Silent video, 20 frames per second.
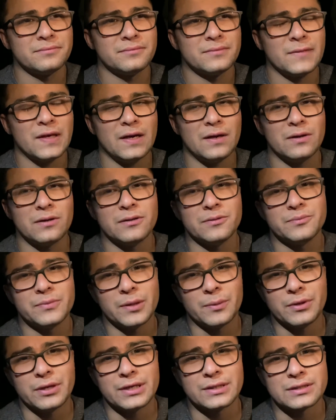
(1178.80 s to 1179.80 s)
I don't know,
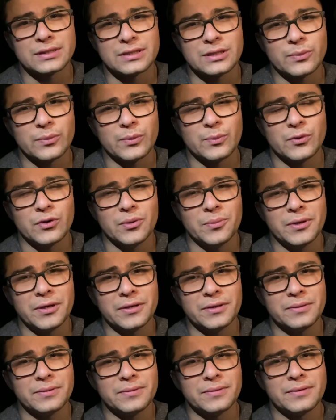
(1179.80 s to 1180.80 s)
maybe you guys can tell me more about
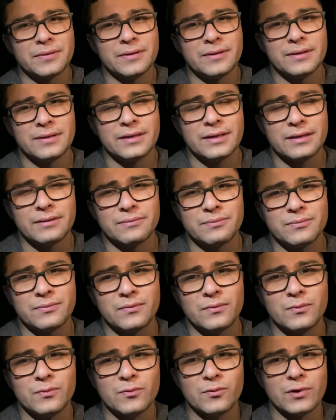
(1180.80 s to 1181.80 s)
it, like
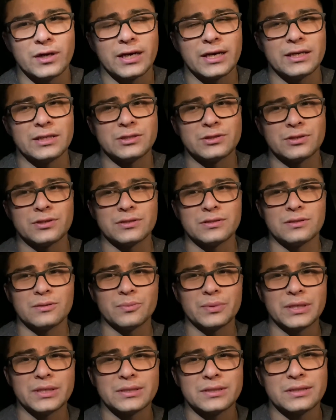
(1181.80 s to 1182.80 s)
what kind of shirts are
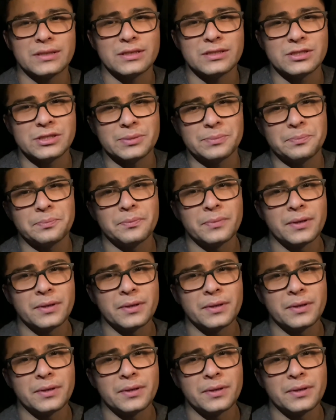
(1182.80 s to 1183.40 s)
best in the gym.